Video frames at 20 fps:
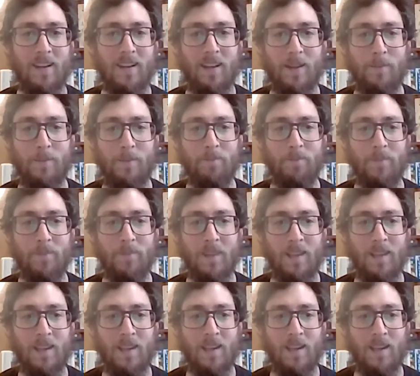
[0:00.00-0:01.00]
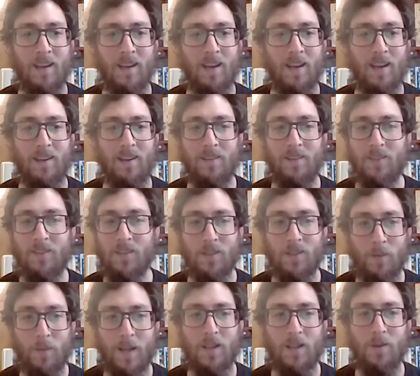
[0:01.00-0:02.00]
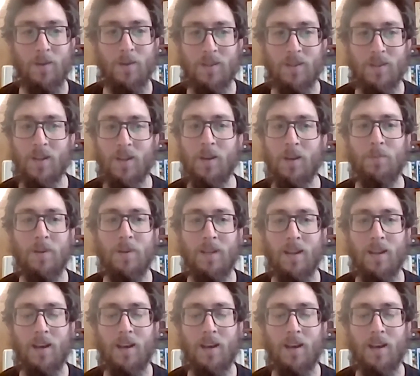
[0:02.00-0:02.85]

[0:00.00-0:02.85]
And just the way that you interpreted it.